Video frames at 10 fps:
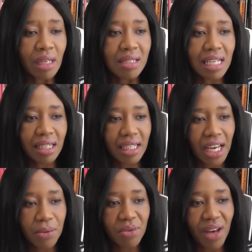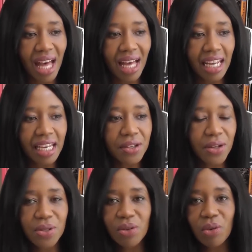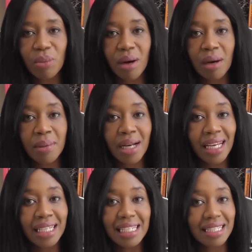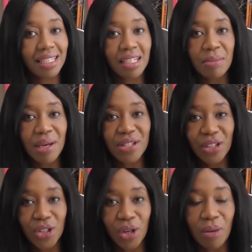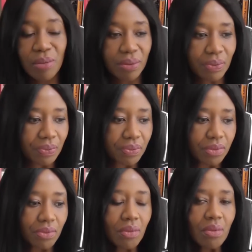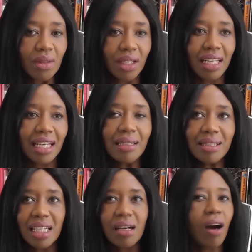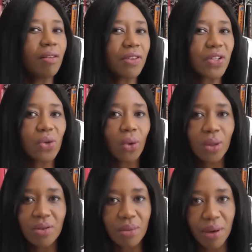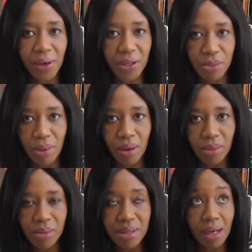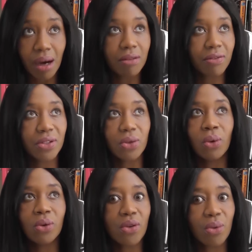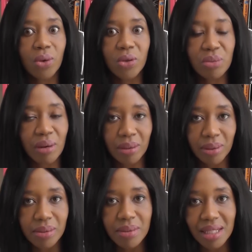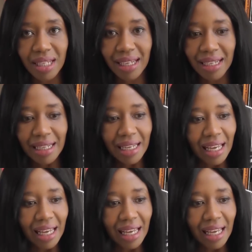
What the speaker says: I was like, okay, we've had 8 years of Obama and he did an amazing job. Okay, you can't fix all of America's problems, you can't fix all of the world's problems, okay?